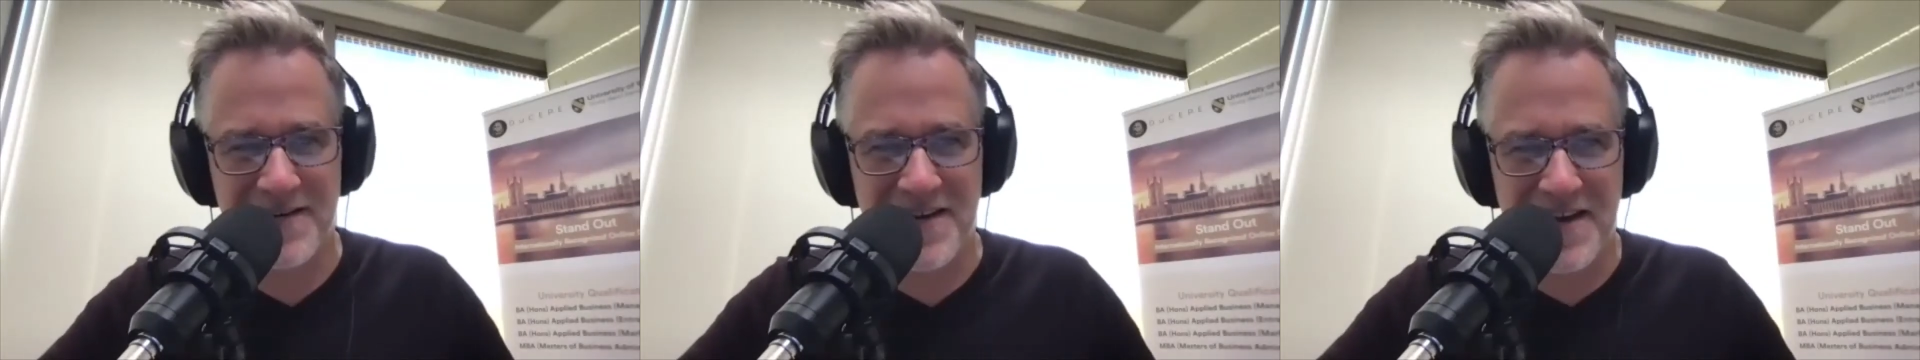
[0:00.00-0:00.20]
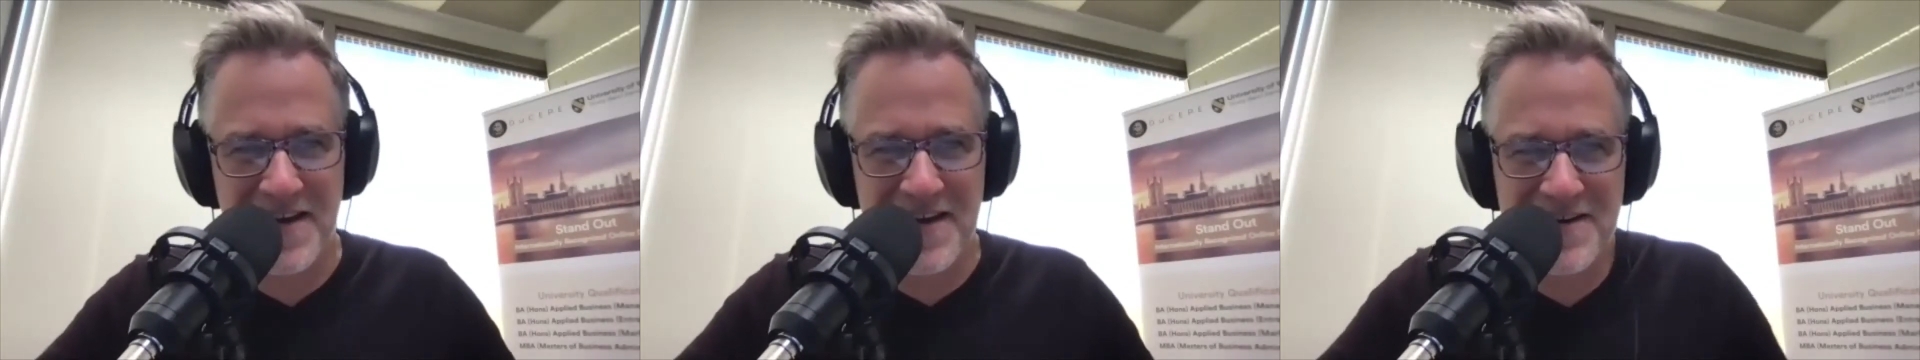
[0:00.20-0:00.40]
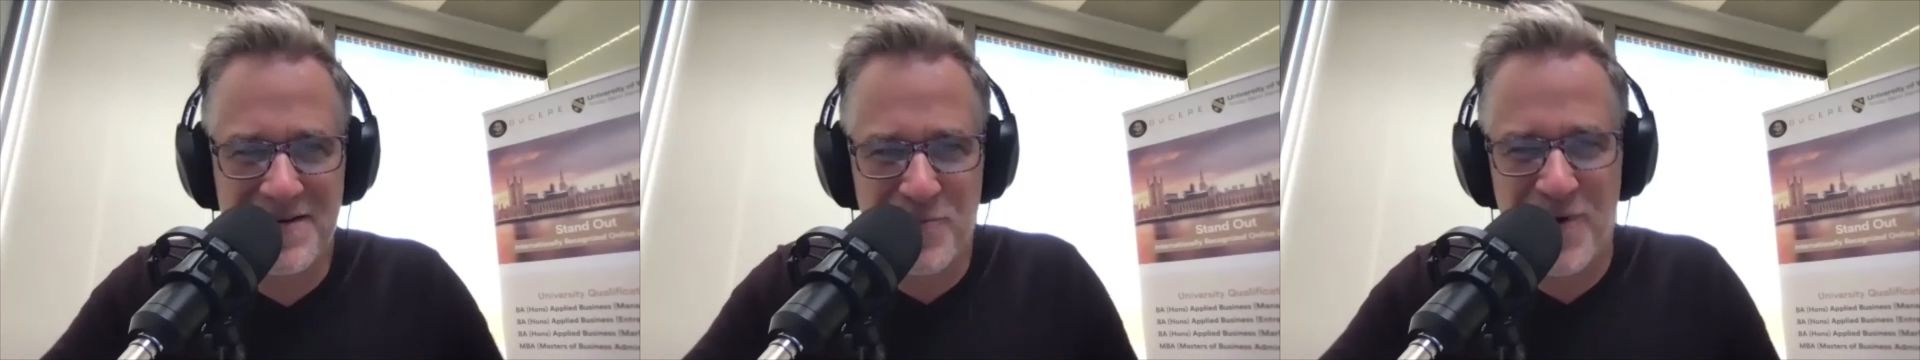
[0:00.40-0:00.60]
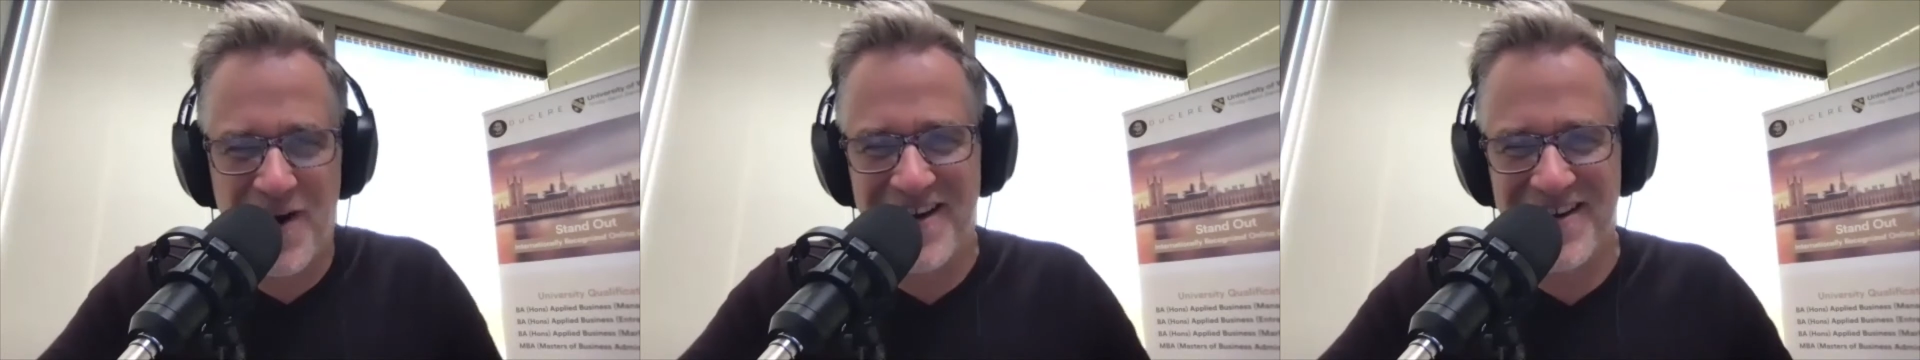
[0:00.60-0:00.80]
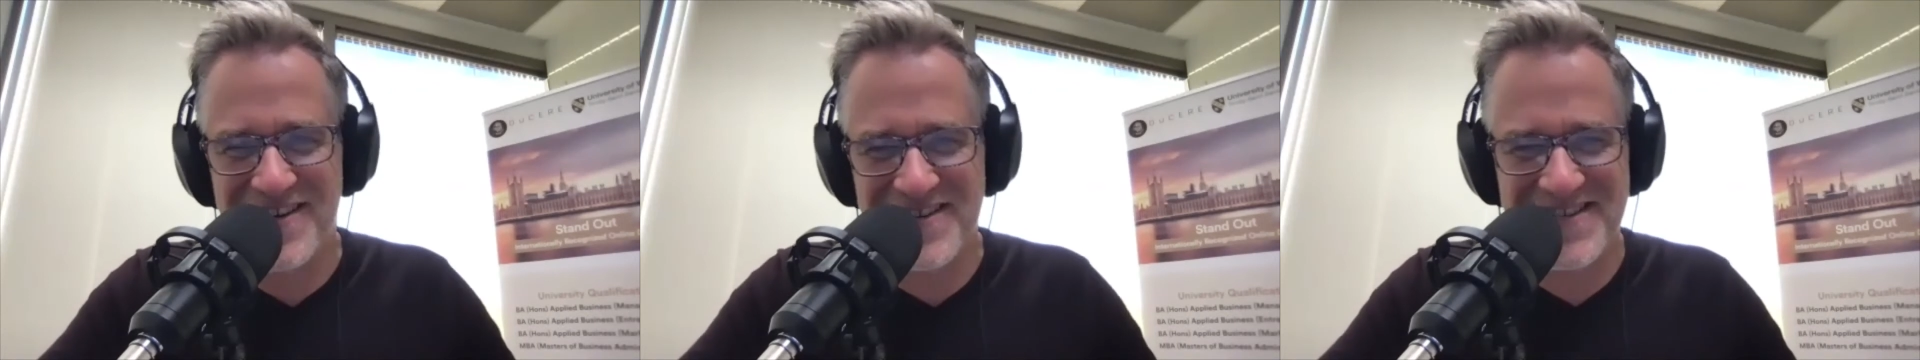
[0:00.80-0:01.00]
in
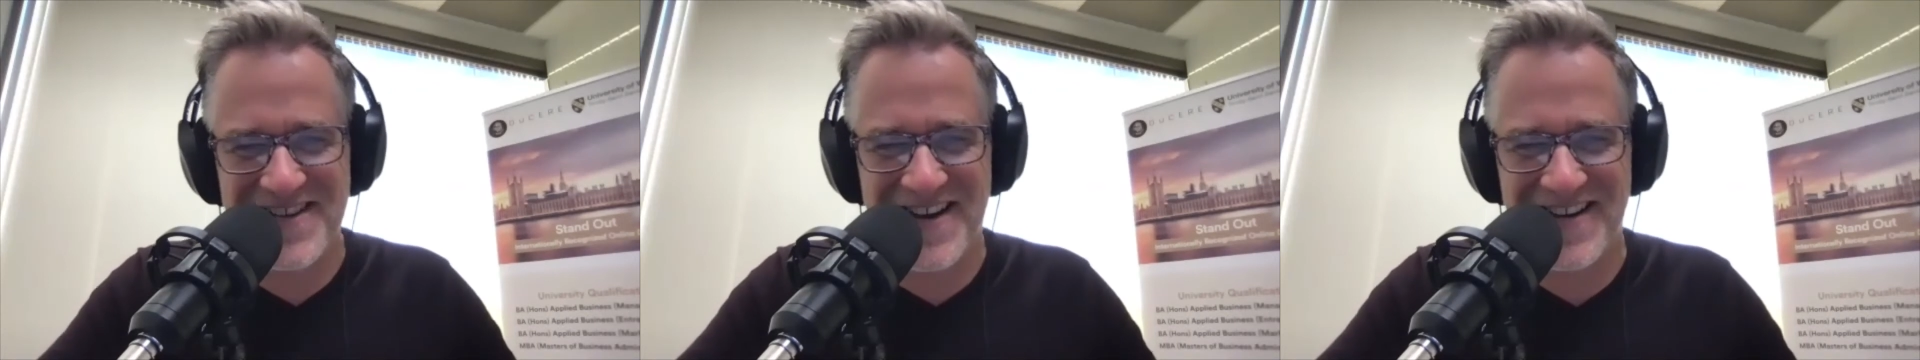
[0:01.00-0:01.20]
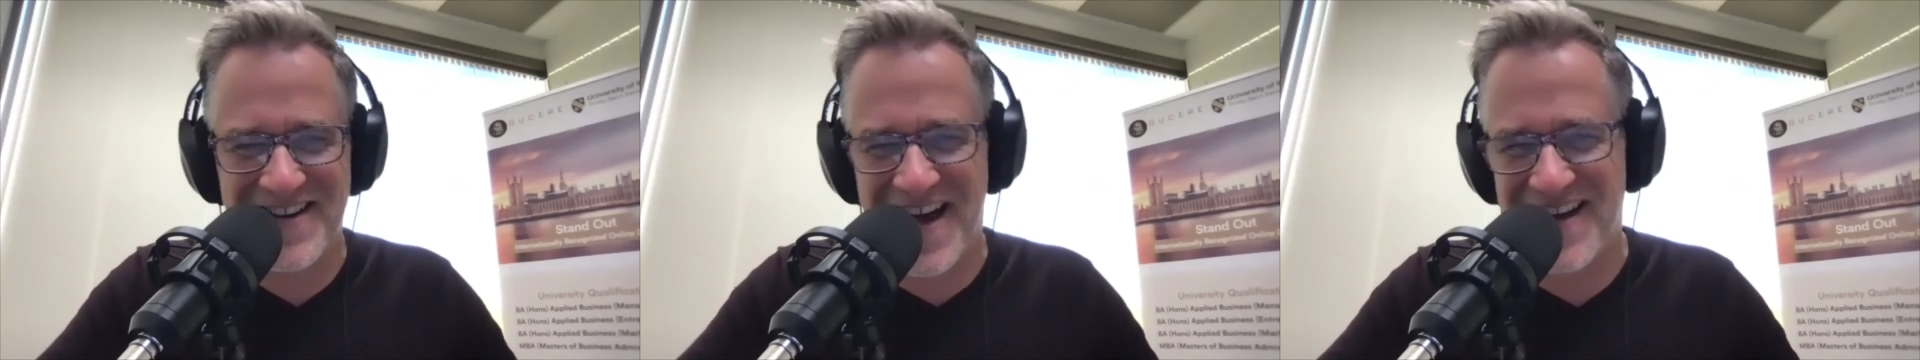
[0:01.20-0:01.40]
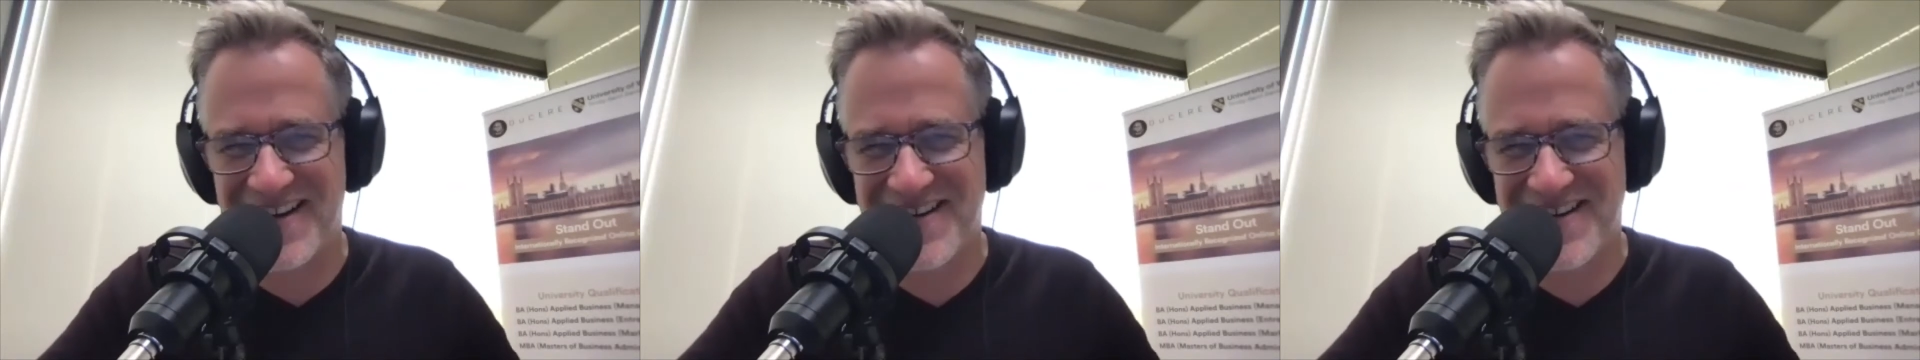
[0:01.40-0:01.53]
Wales on